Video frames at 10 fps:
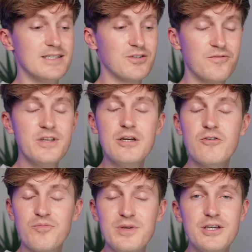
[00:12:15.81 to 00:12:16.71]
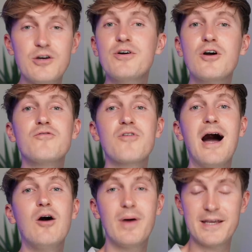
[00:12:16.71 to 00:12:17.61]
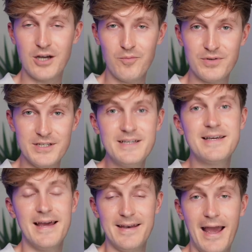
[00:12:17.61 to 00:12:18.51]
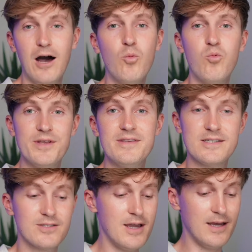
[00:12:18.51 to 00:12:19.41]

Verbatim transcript: It's a video of me going over how my company can help with this.